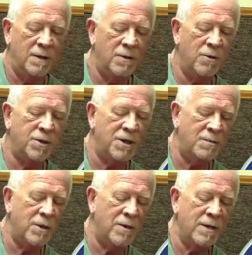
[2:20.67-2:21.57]
Notice
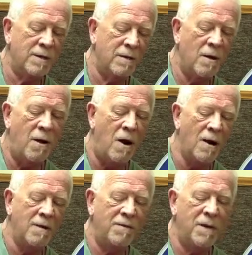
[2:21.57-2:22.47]
I'm doing
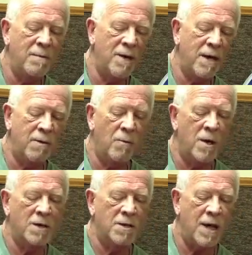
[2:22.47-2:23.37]
all of them at
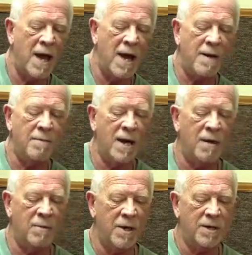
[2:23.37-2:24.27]
one time,
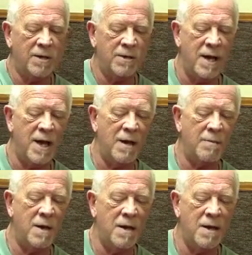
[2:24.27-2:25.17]
not one at a
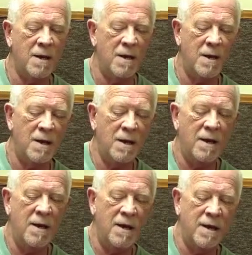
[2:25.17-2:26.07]
time,
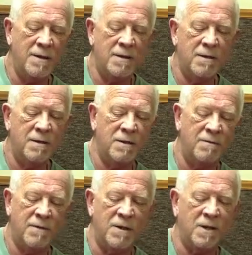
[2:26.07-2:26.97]
and then
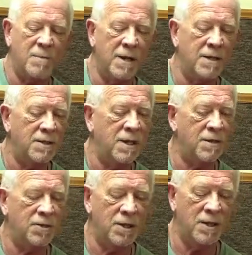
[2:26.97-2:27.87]
diverting my
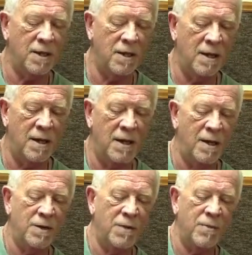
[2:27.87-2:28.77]
attention.
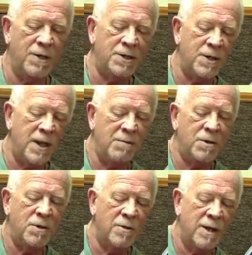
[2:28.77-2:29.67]
The reason I'm
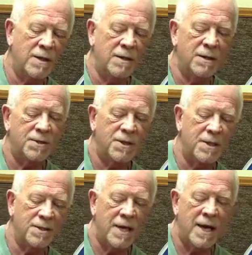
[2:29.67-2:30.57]
doing this
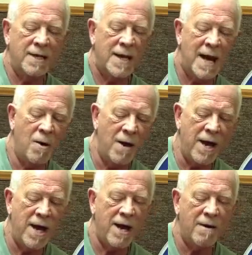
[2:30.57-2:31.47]
is I now
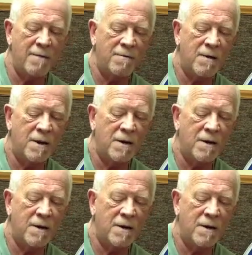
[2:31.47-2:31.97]
have